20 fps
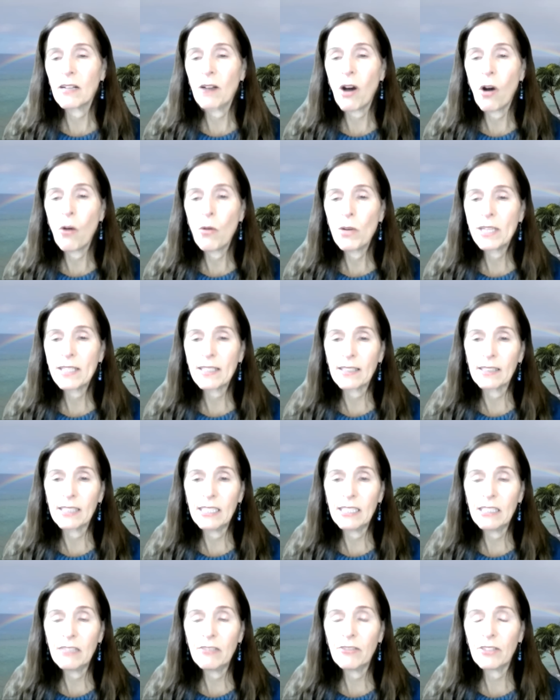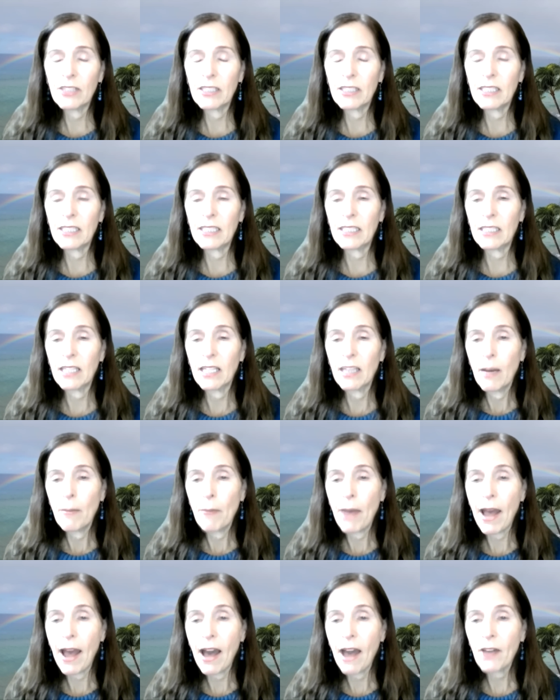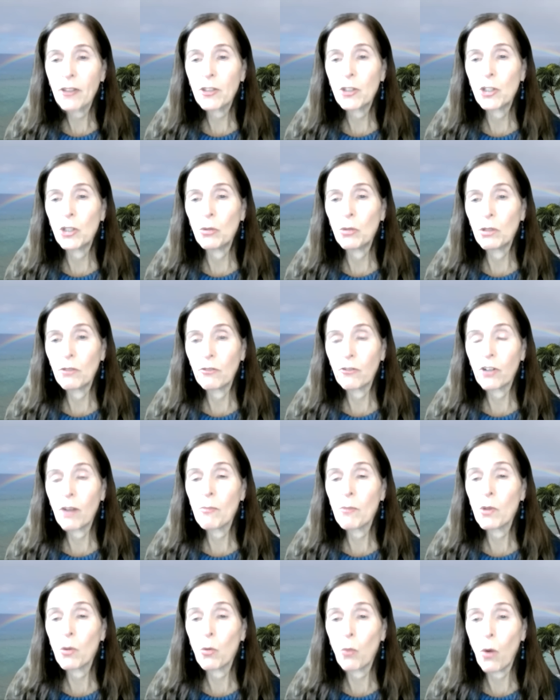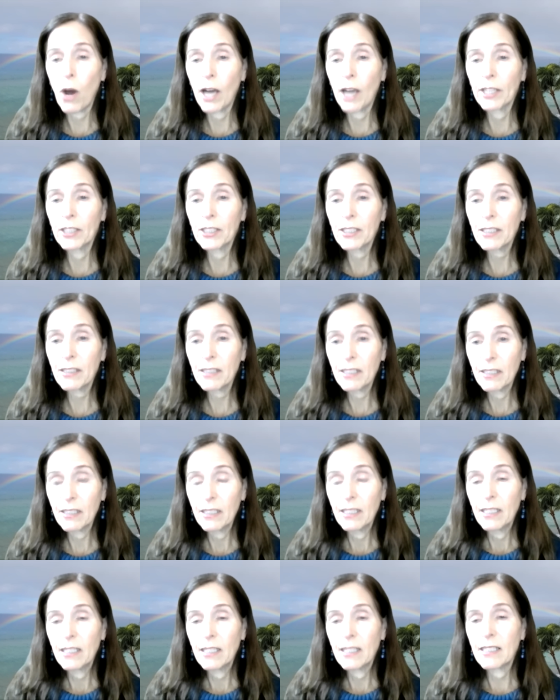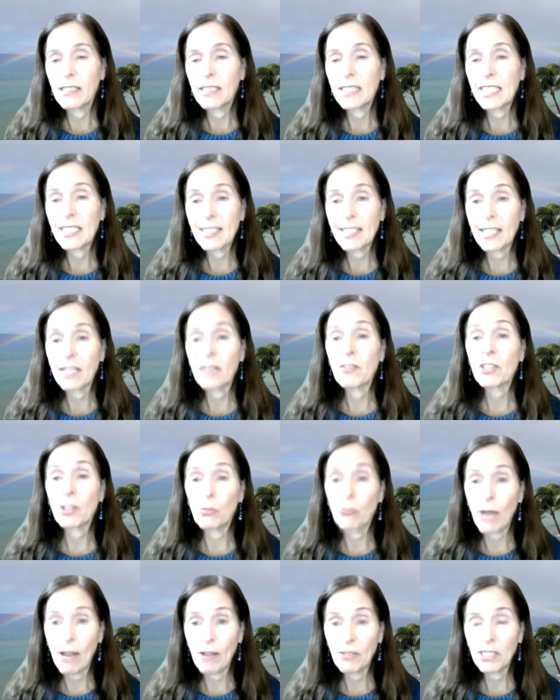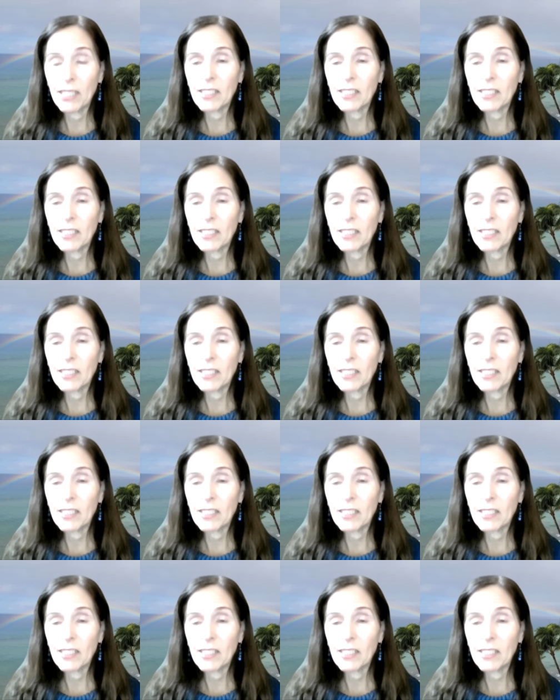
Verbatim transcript: Always leave a path to and from the water uh, instead of surrounding